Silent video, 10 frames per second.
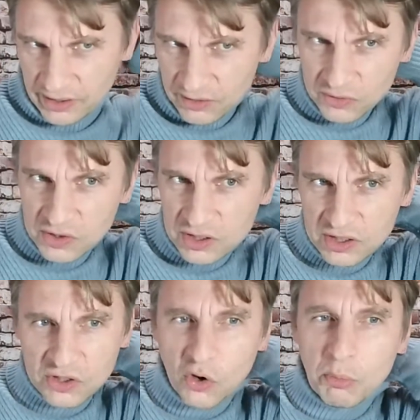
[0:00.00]
you
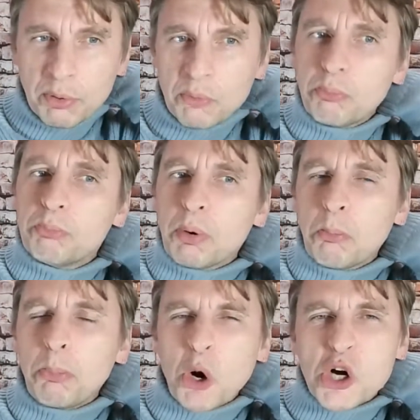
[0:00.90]
saw a
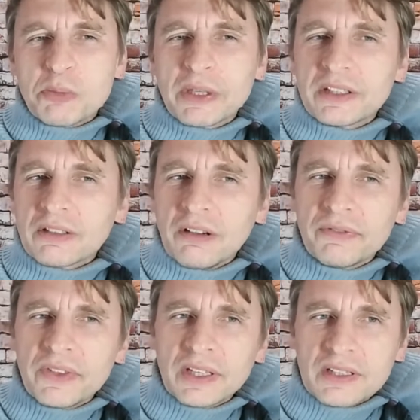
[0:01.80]
bombardment of
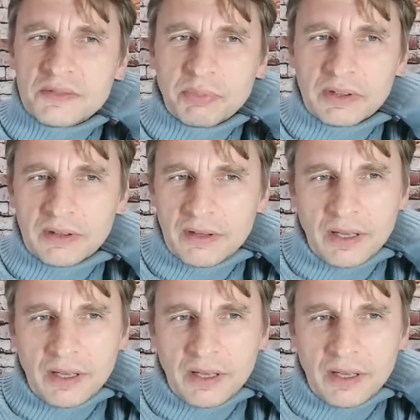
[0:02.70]
things, but